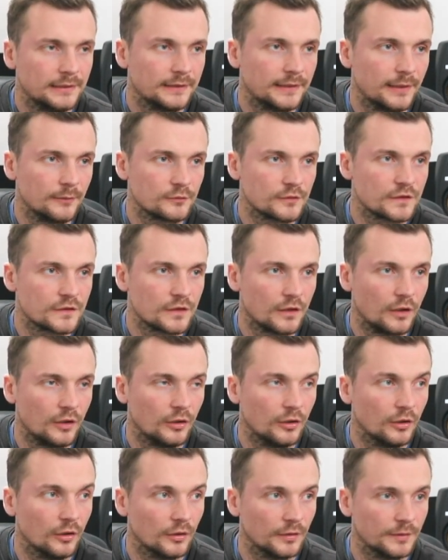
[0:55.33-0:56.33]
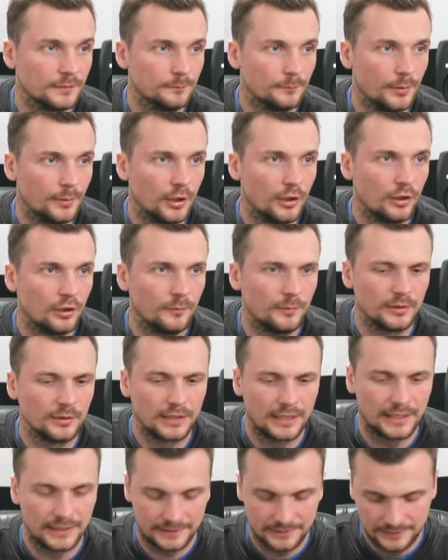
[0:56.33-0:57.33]
They were just sort of holding ball, but
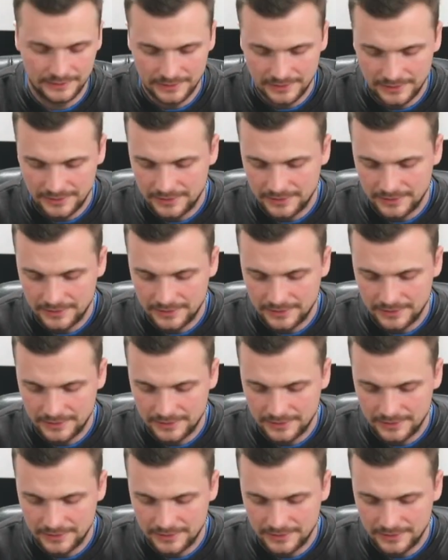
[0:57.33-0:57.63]
like,